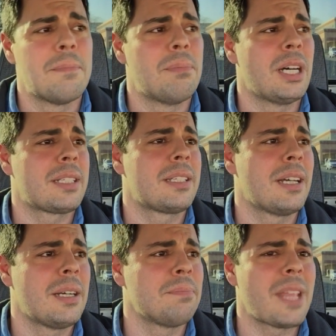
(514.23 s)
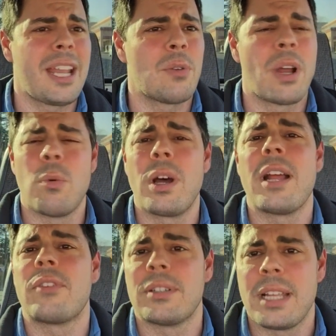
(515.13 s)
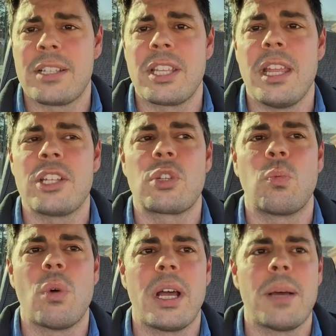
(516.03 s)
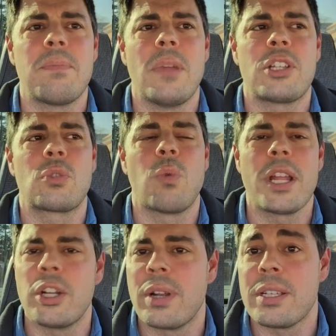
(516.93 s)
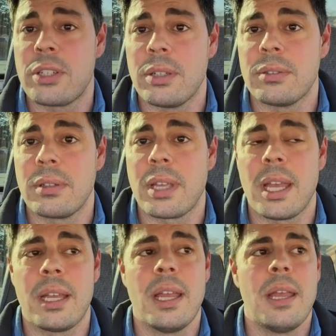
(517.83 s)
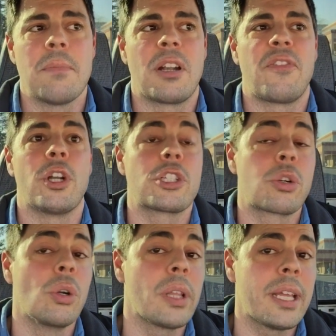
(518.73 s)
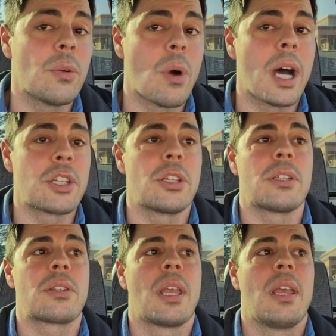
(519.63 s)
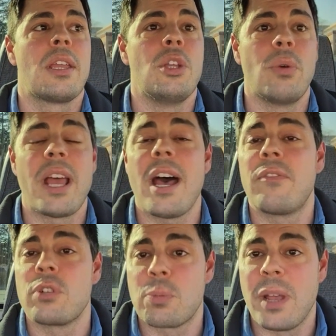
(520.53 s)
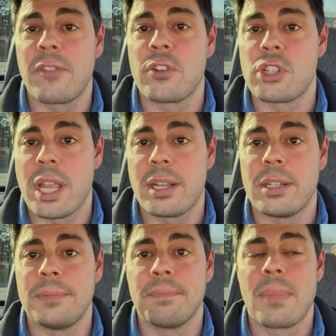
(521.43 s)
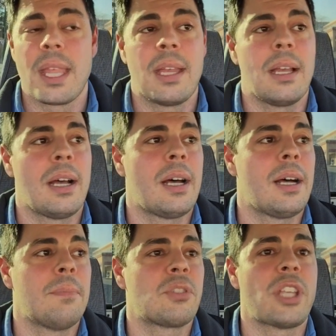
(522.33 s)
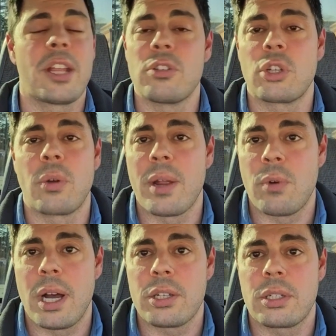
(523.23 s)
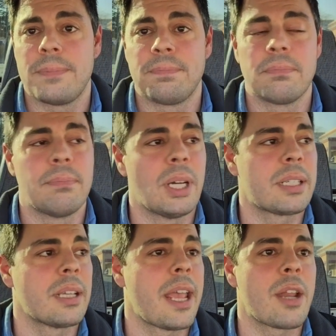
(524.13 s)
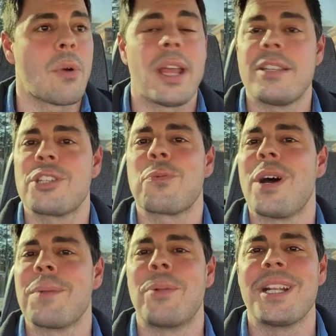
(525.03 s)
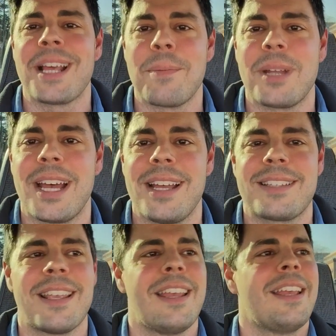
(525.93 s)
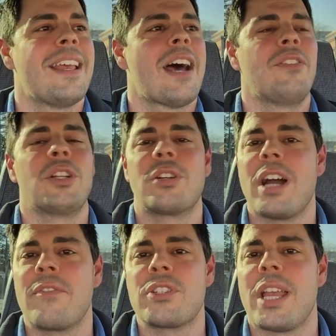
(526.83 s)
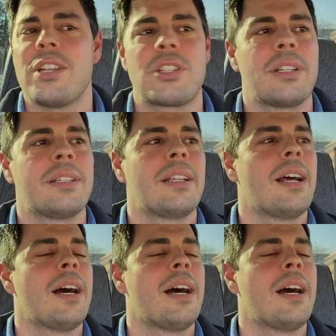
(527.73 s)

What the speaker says: But anyway, whatever. It's what you're into, okay? But if you're truly into watches, you would have respect for Seiko. Seiko's a great watch. But anyway, just wanted to bring that up, guys. Have a little conversation.